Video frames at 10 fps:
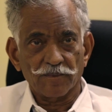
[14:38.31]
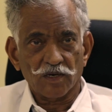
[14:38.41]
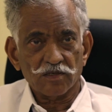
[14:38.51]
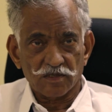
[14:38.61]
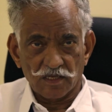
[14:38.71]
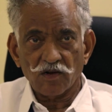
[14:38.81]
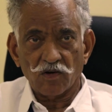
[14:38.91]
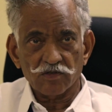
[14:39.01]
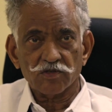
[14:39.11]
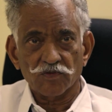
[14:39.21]
Because there
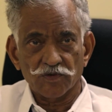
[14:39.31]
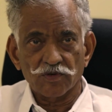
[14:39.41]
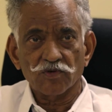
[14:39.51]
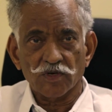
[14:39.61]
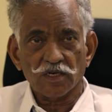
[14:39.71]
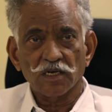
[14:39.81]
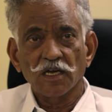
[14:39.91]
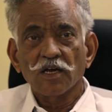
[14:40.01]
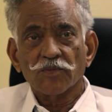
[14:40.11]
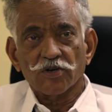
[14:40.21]
also we do very
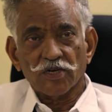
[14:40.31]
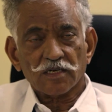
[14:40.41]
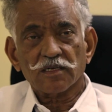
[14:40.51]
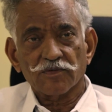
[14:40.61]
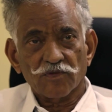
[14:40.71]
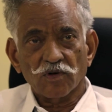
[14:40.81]
productive